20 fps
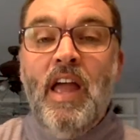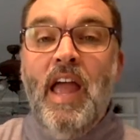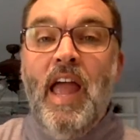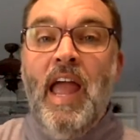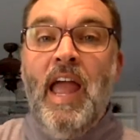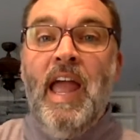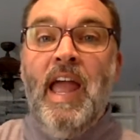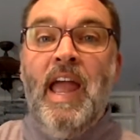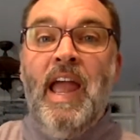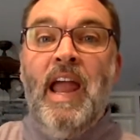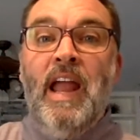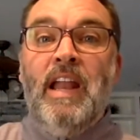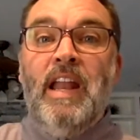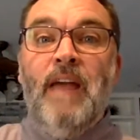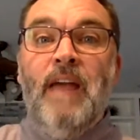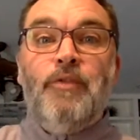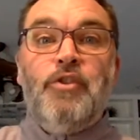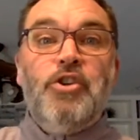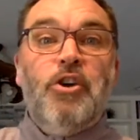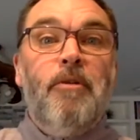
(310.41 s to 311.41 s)
And
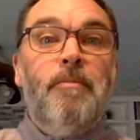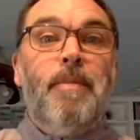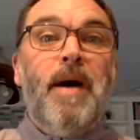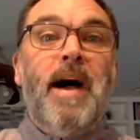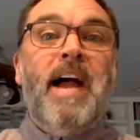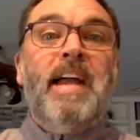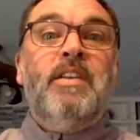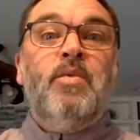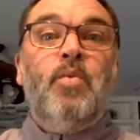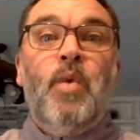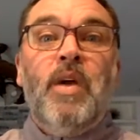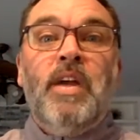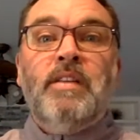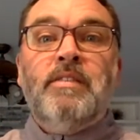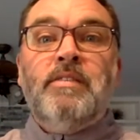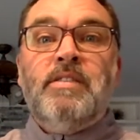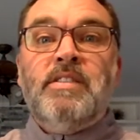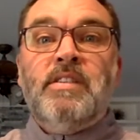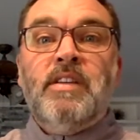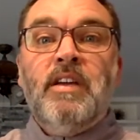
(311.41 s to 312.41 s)
if Joe Biden
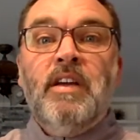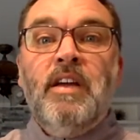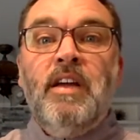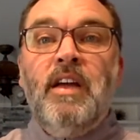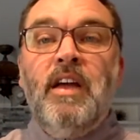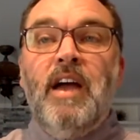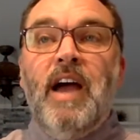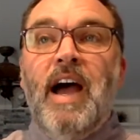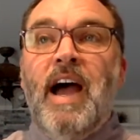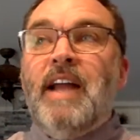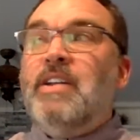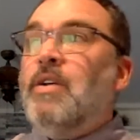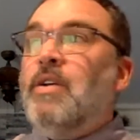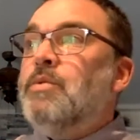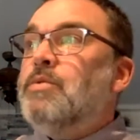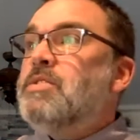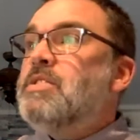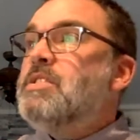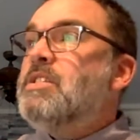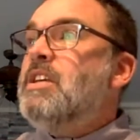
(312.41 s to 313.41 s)
wins, I
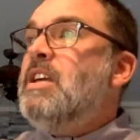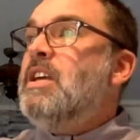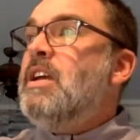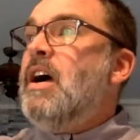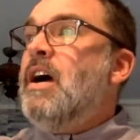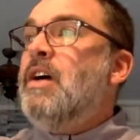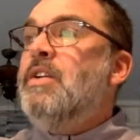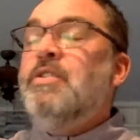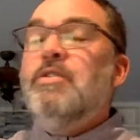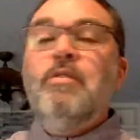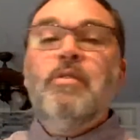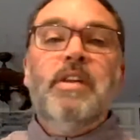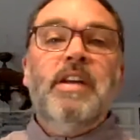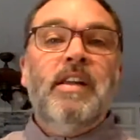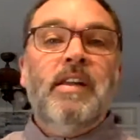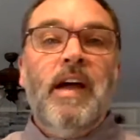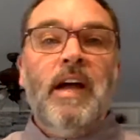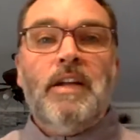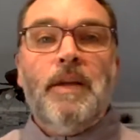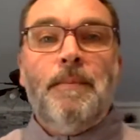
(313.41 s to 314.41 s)
don't see a newly
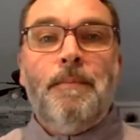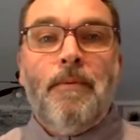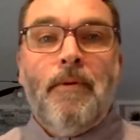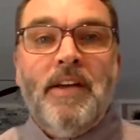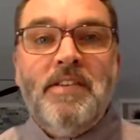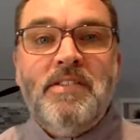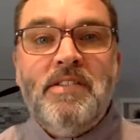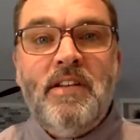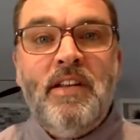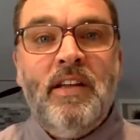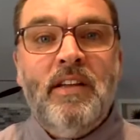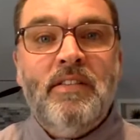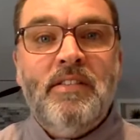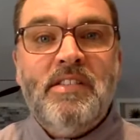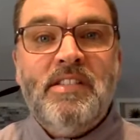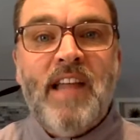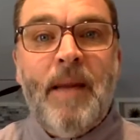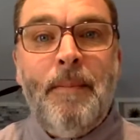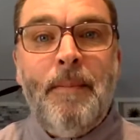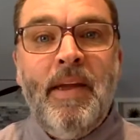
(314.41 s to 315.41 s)
elected president
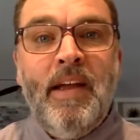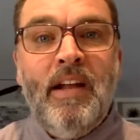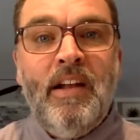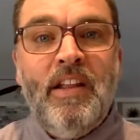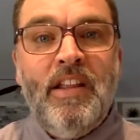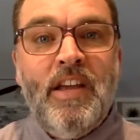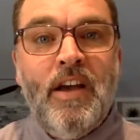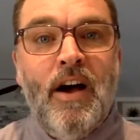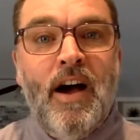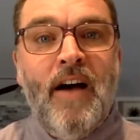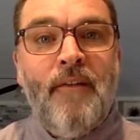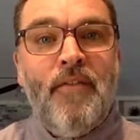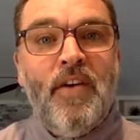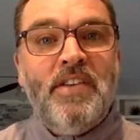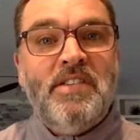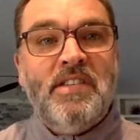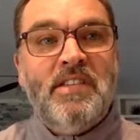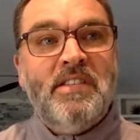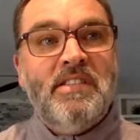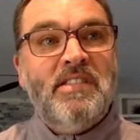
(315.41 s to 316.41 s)
stepping into the
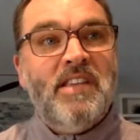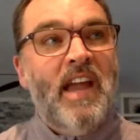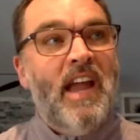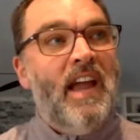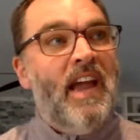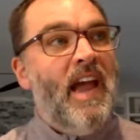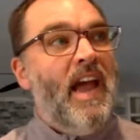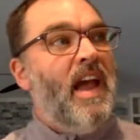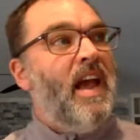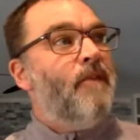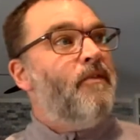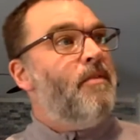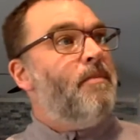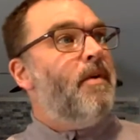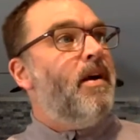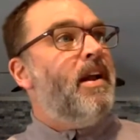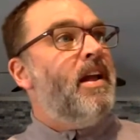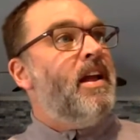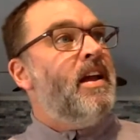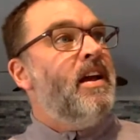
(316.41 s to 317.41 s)
office and saying, hey,
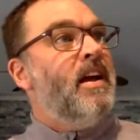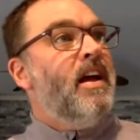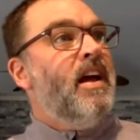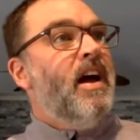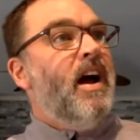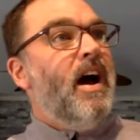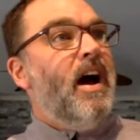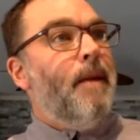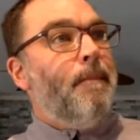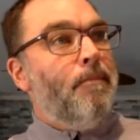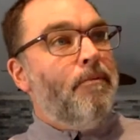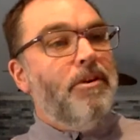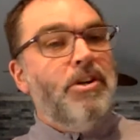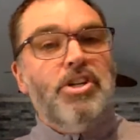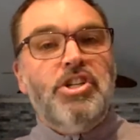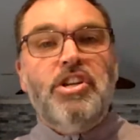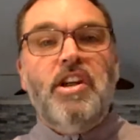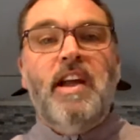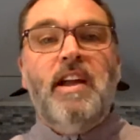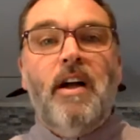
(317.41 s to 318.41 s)
everybody,
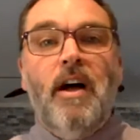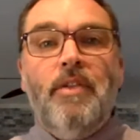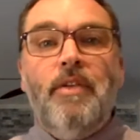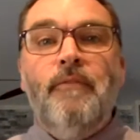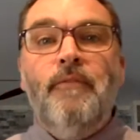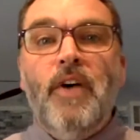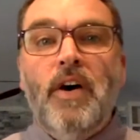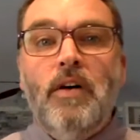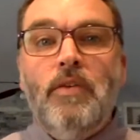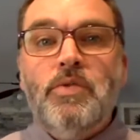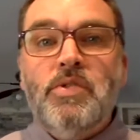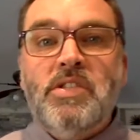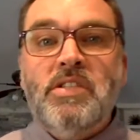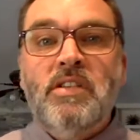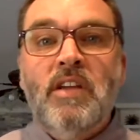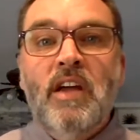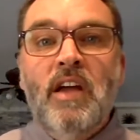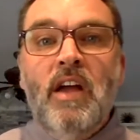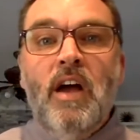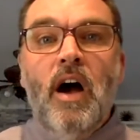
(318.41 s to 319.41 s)
appreciate all the votes,
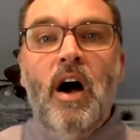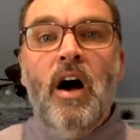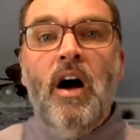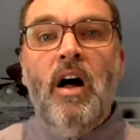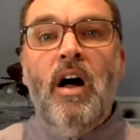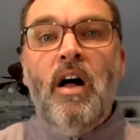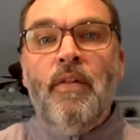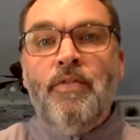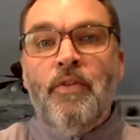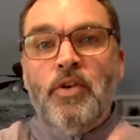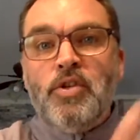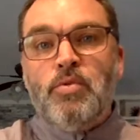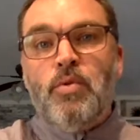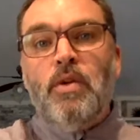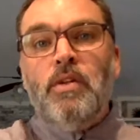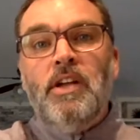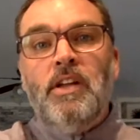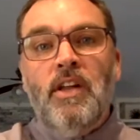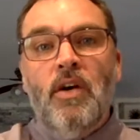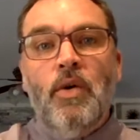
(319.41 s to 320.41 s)
all those
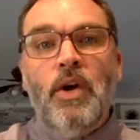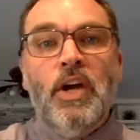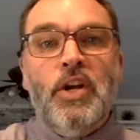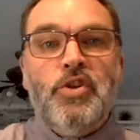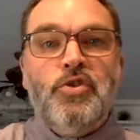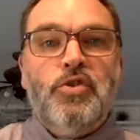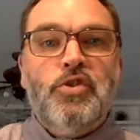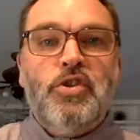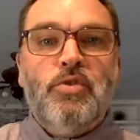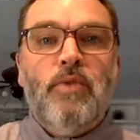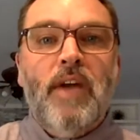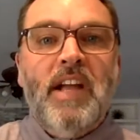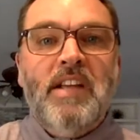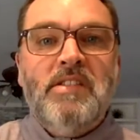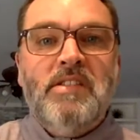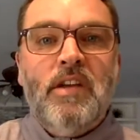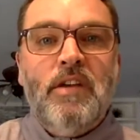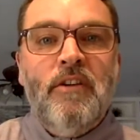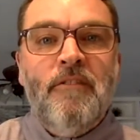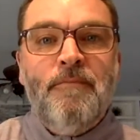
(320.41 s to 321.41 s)
really low interest rates
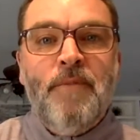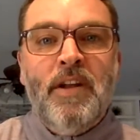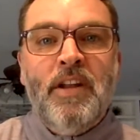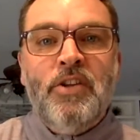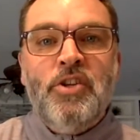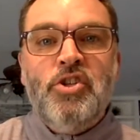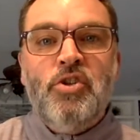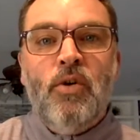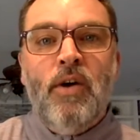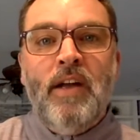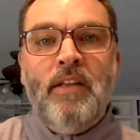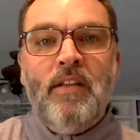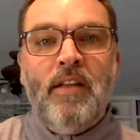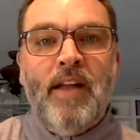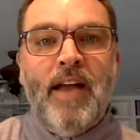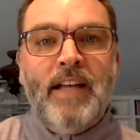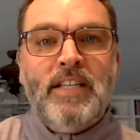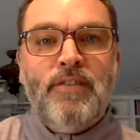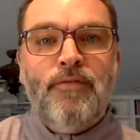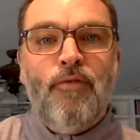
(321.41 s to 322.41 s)
that you've been enjoying the
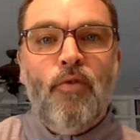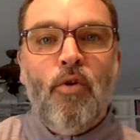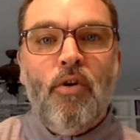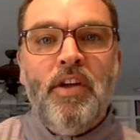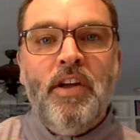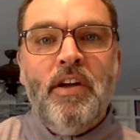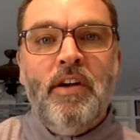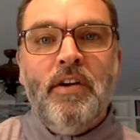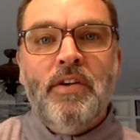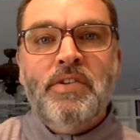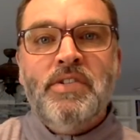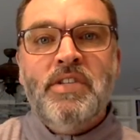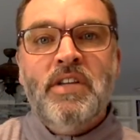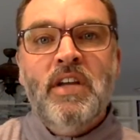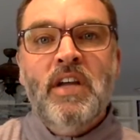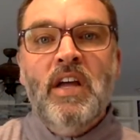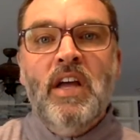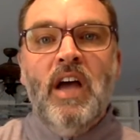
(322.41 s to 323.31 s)
last 4 years.